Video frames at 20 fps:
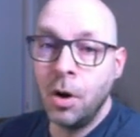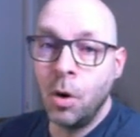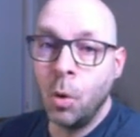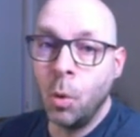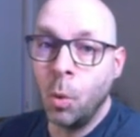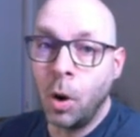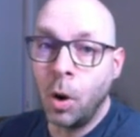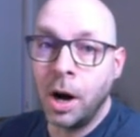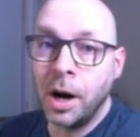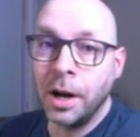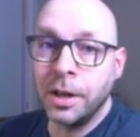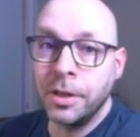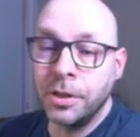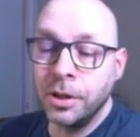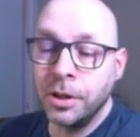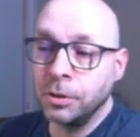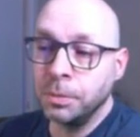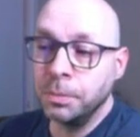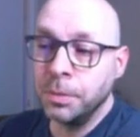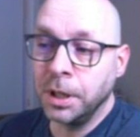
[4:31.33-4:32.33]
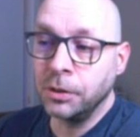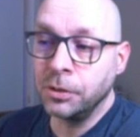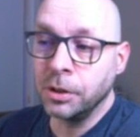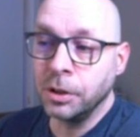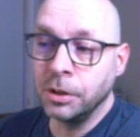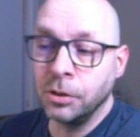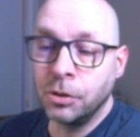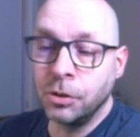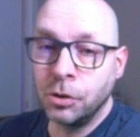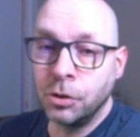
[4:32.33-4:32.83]
why this makes
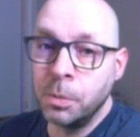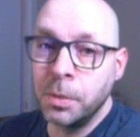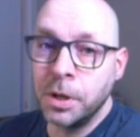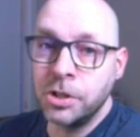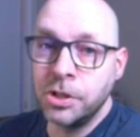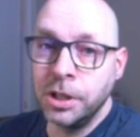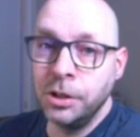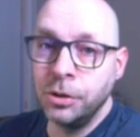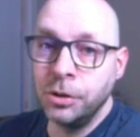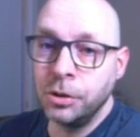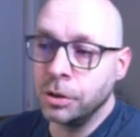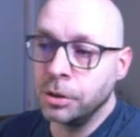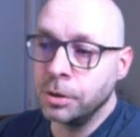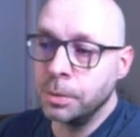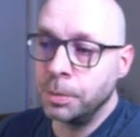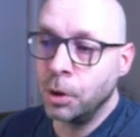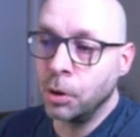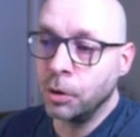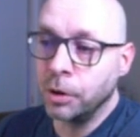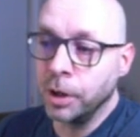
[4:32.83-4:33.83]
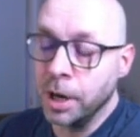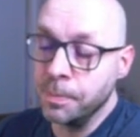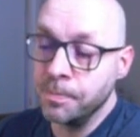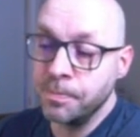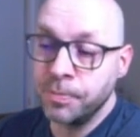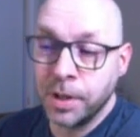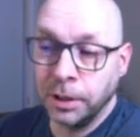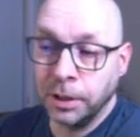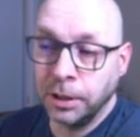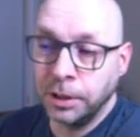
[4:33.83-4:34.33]
it so much easier to program,
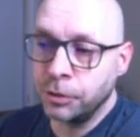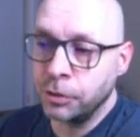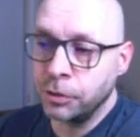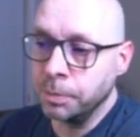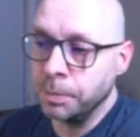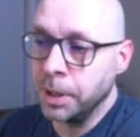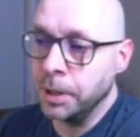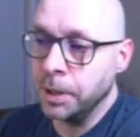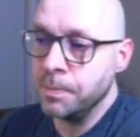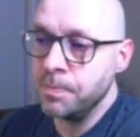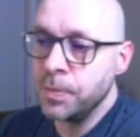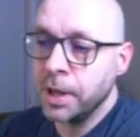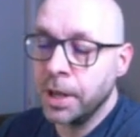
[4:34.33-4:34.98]
at least for me,